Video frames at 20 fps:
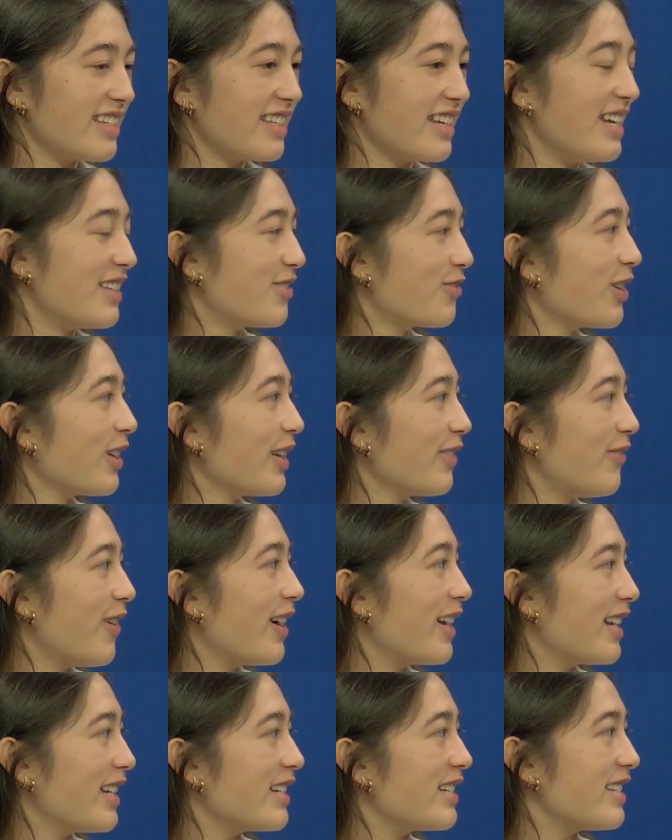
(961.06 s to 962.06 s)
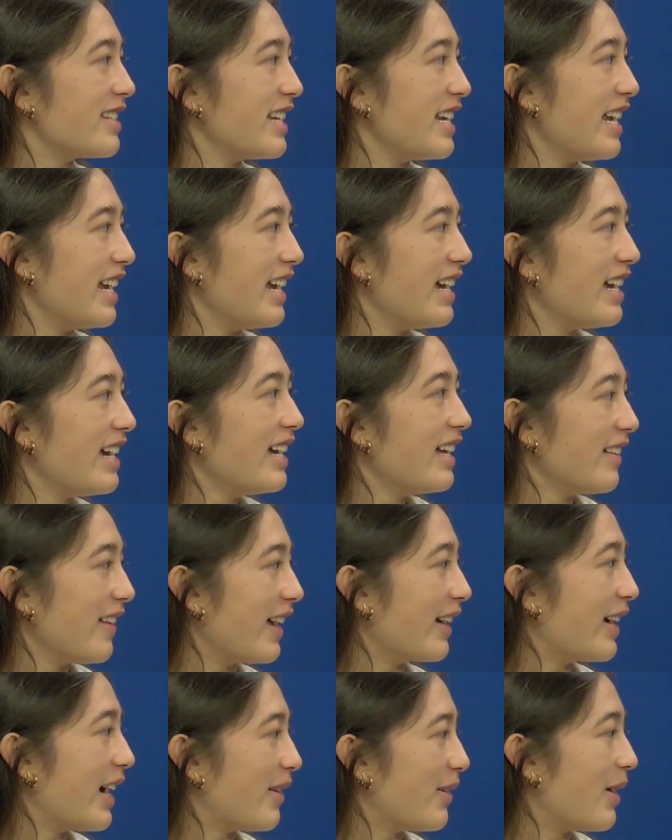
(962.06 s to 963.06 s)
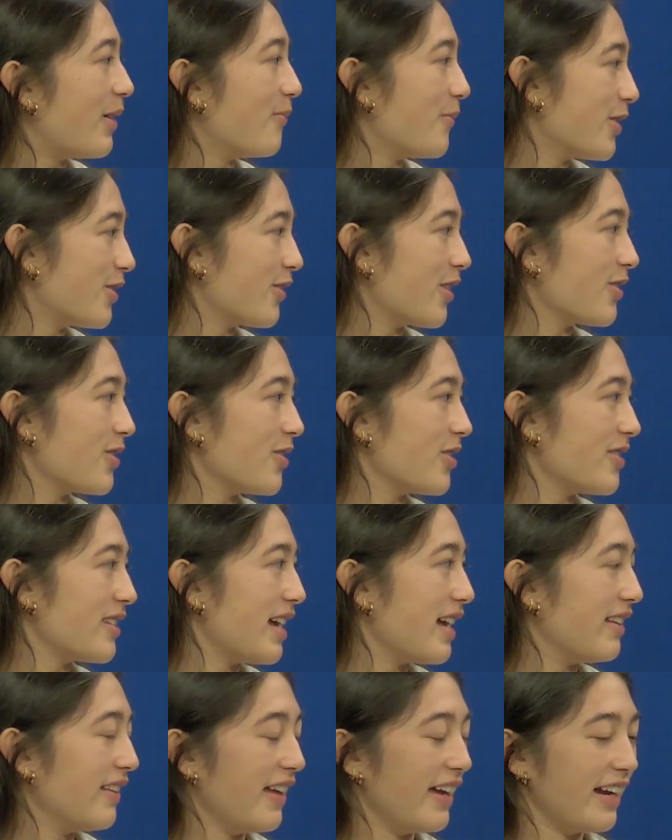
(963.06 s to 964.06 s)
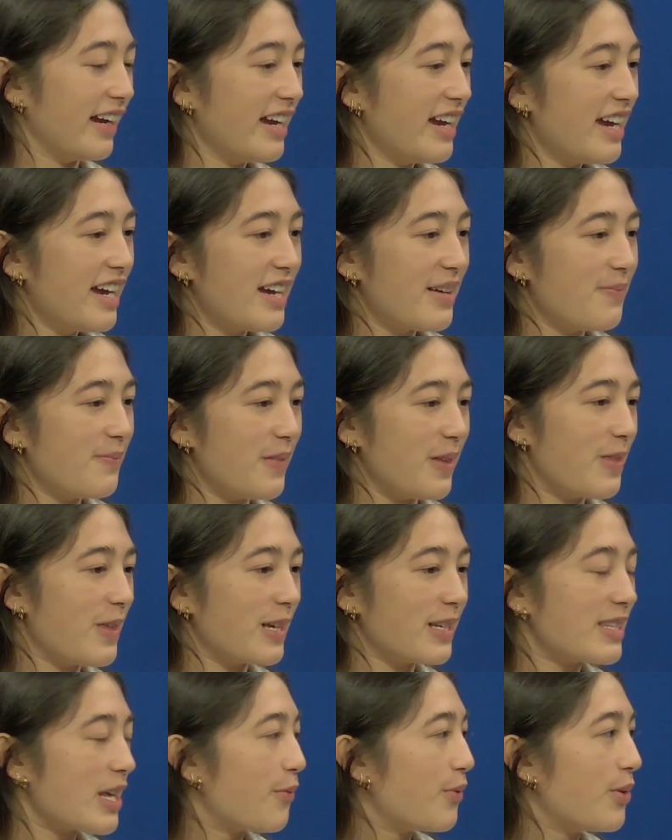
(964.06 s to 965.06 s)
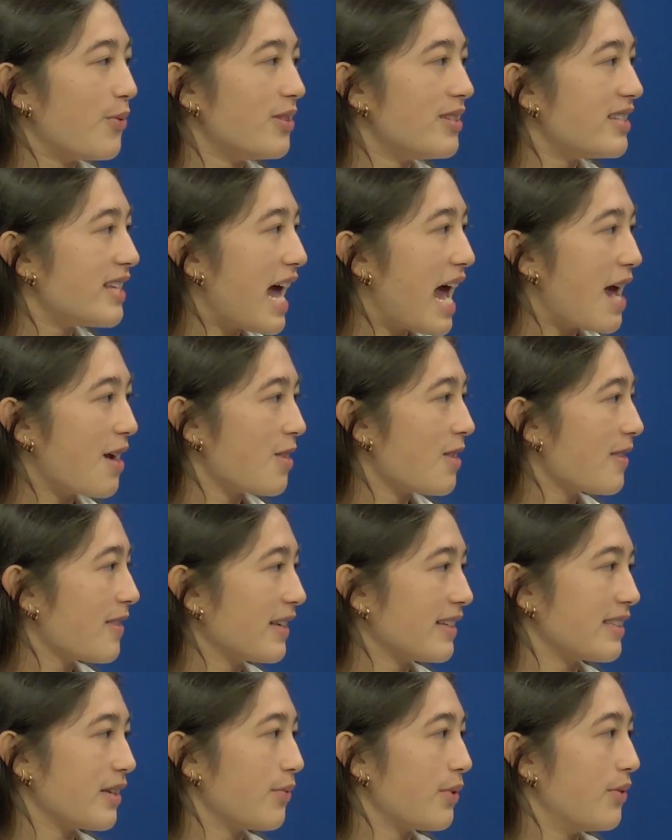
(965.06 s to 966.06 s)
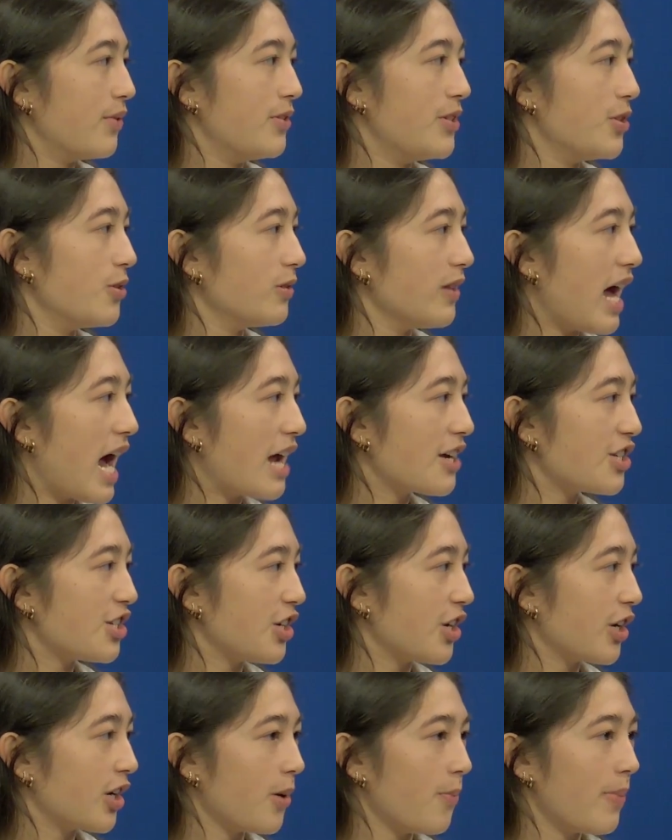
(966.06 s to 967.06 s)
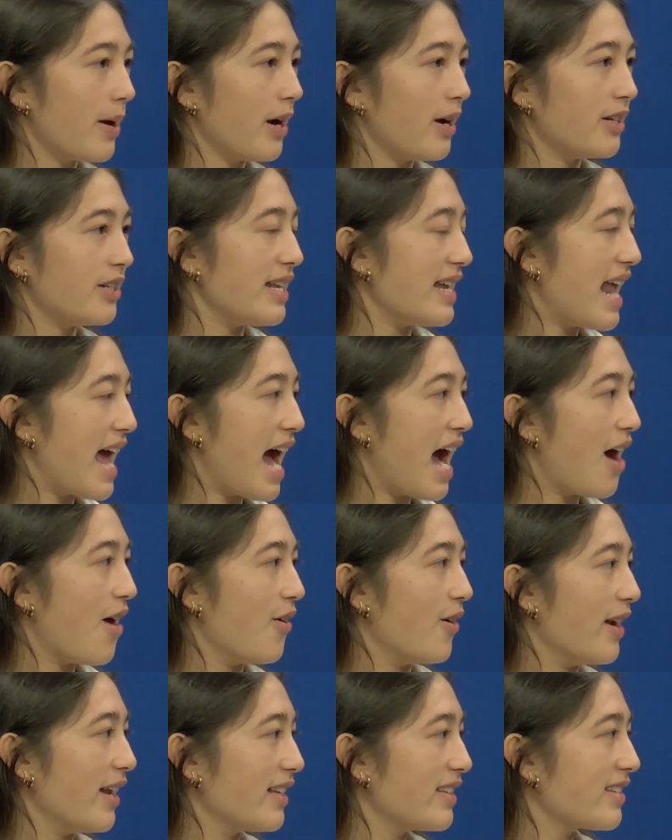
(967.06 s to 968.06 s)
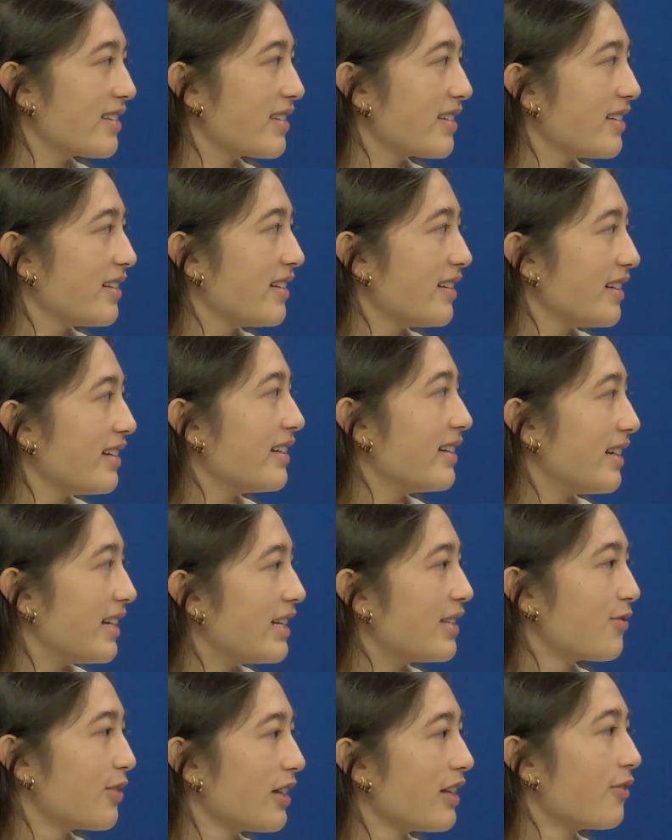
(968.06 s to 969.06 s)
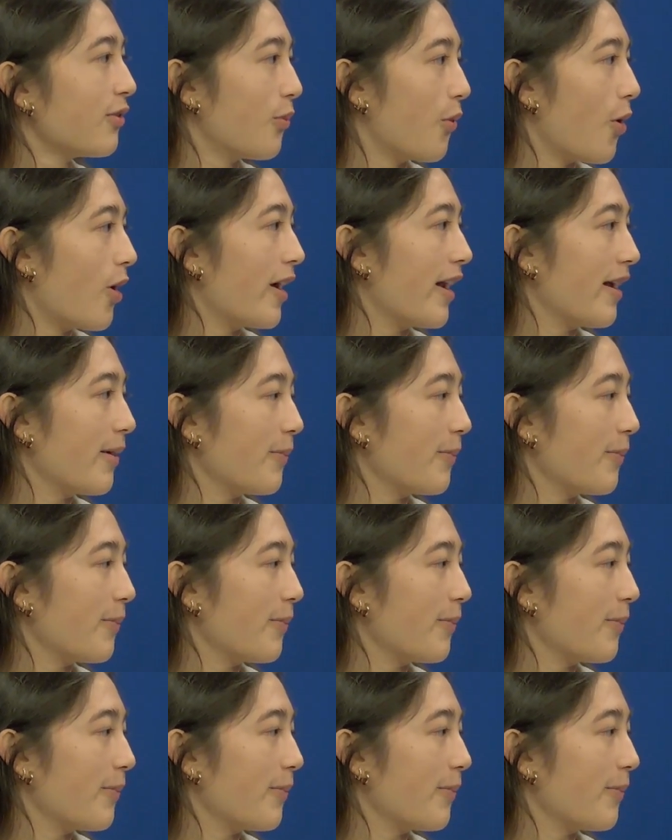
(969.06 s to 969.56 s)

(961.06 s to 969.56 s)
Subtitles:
it's really funny to see, like how Ms. Russell said, like the things that we would say or the things that we would do last year compared to now. And it's really rewarding,